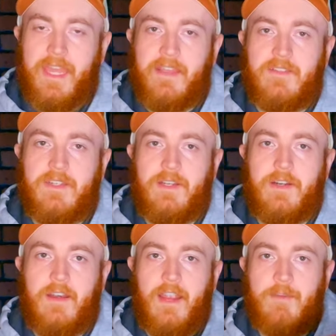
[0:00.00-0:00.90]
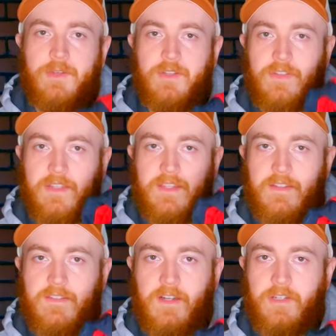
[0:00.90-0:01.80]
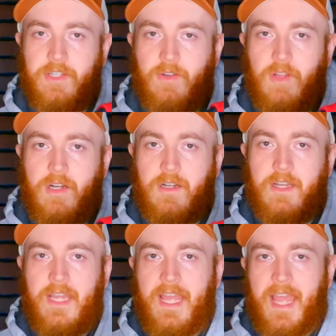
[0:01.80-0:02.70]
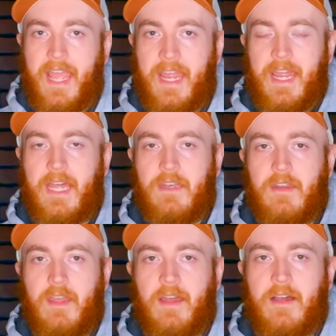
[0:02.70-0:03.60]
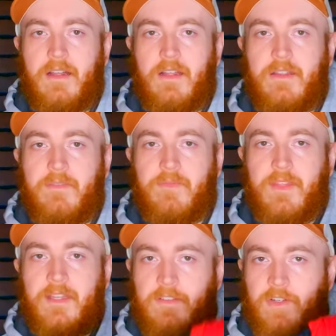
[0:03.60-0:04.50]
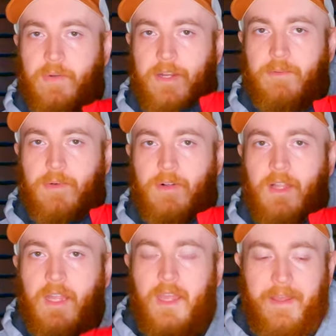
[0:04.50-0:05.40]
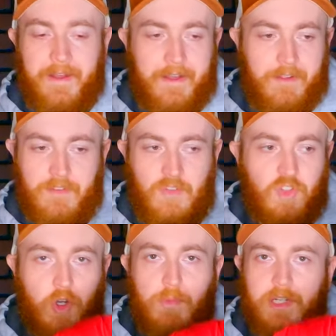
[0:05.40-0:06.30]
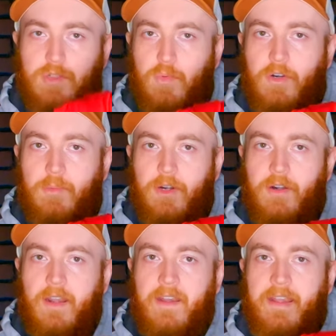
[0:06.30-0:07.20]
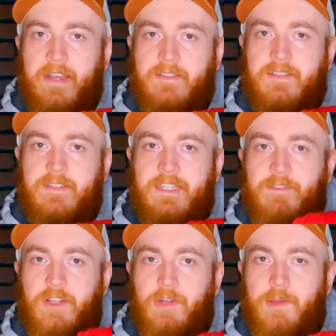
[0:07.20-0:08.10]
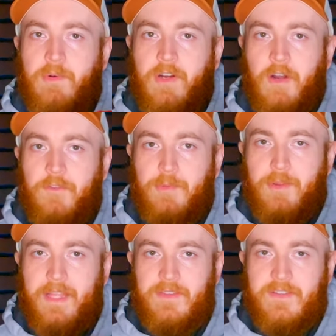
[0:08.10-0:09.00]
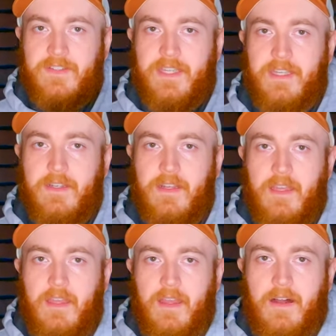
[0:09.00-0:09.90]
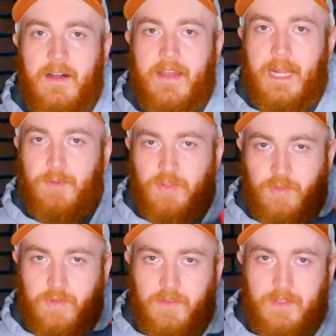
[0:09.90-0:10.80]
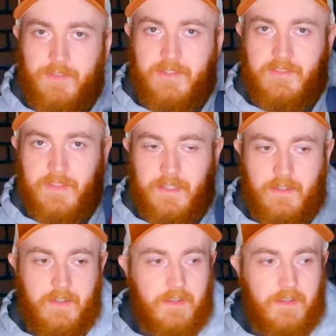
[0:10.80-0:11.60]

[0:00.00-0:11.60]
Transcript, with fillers: last year. I've been using this all year long and uh, it's incredible. Uh, so much warmer. It's even a little bit more comfortable on the skin. Uh, absolutely love this thing.